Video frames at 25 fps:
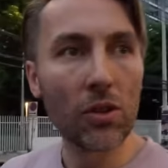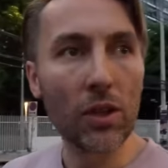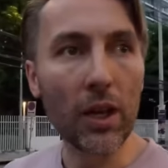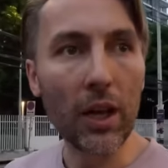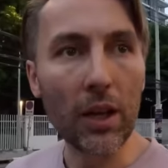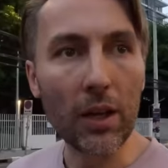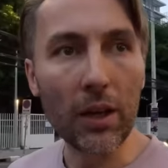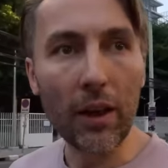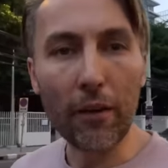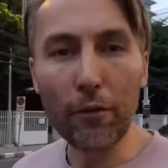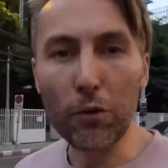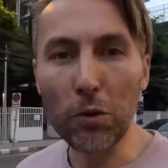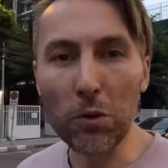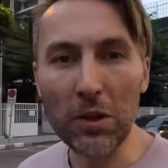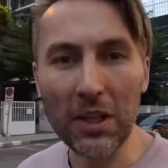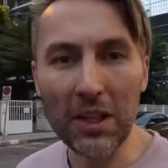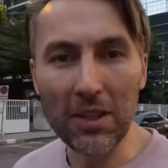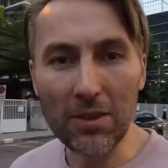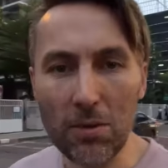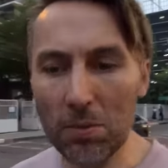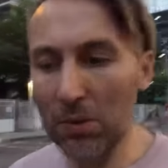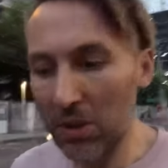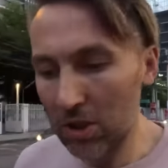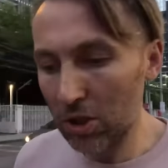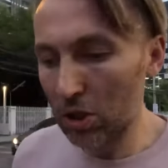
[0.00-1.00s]
yeah, everyone
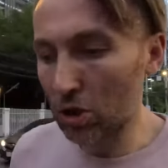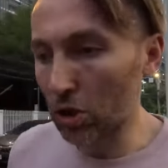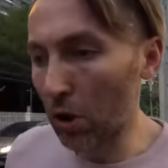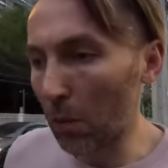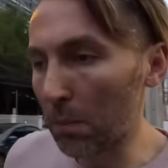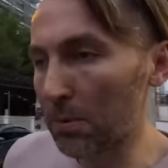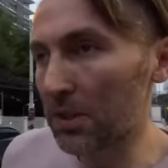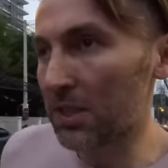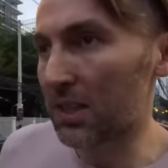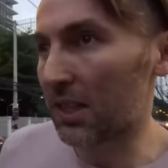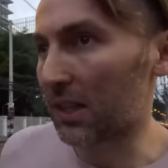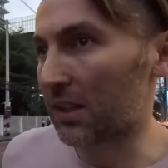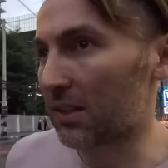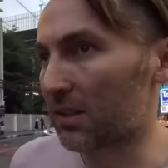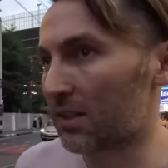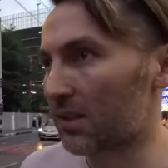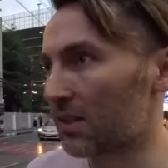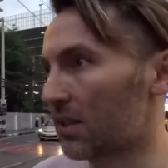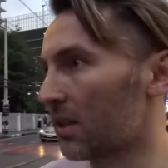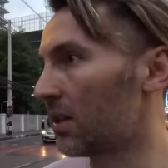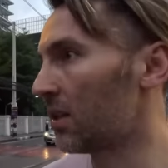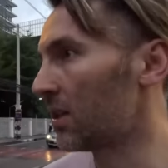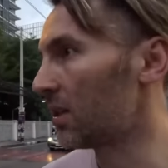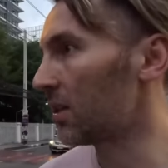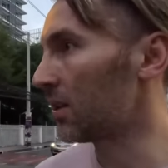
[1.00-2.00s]
eats with
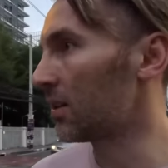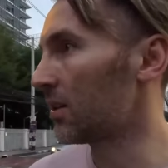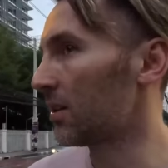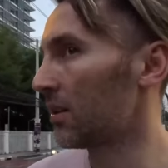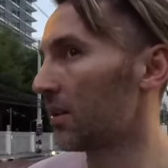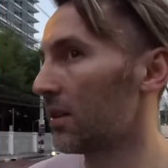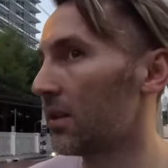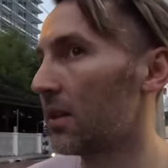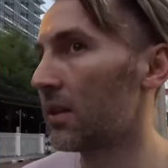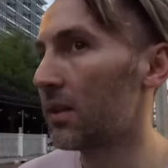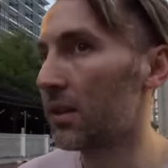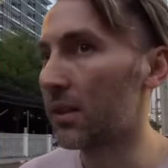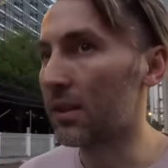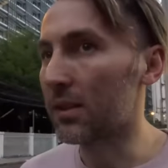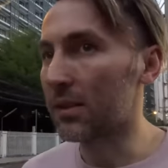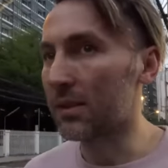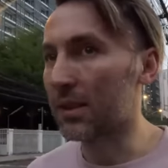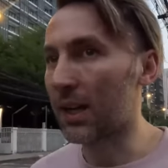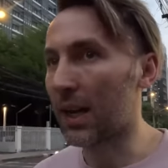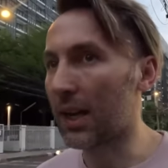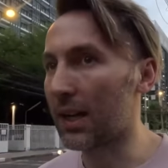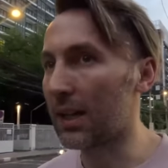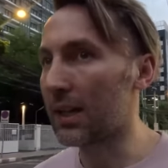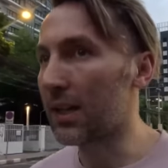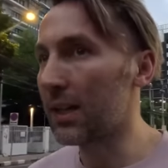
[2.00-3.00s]
chopsticks in
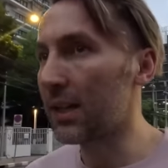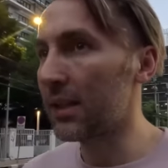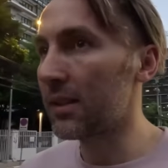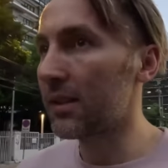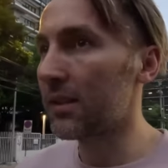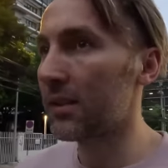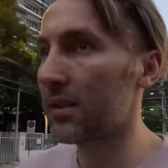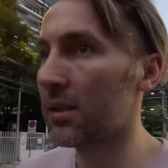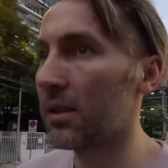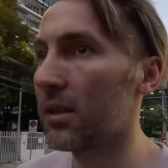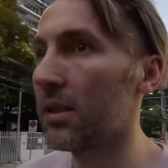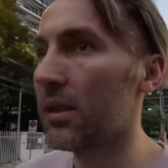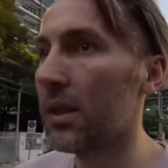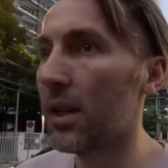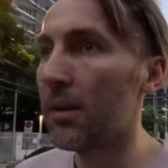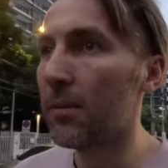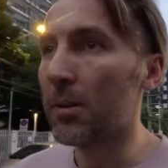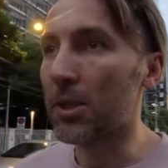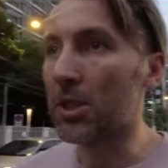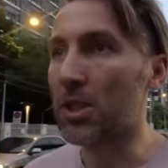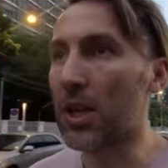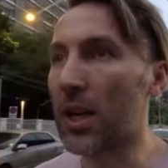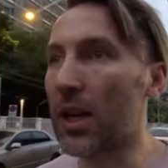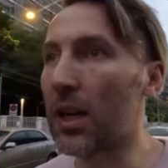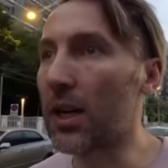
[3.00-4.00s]
Thailand.
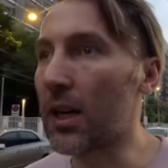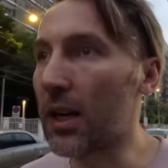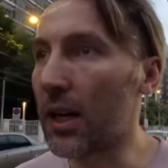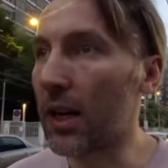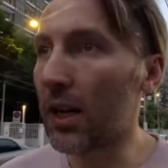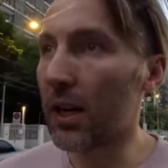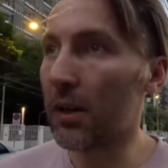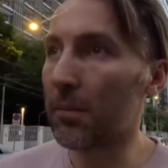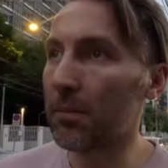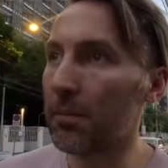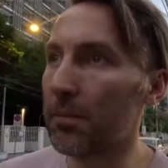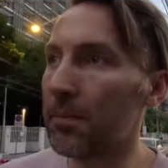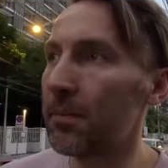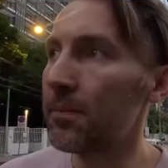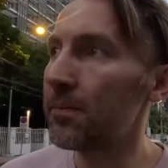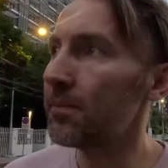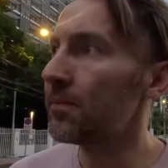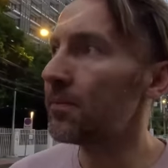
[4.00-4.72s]
But yeah, um,